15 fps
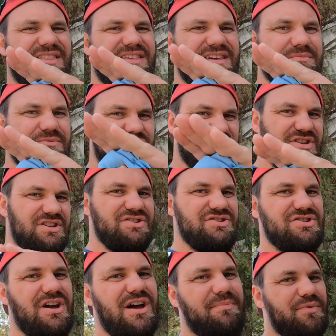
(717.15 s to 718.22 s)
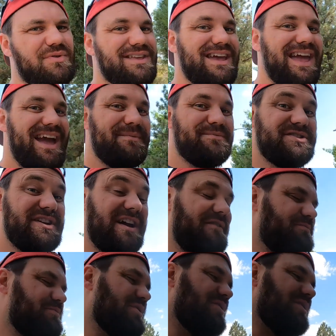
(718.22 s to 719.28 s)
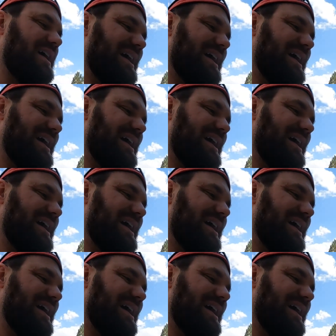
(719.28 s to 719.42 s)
the machine shop when the camshaft broke.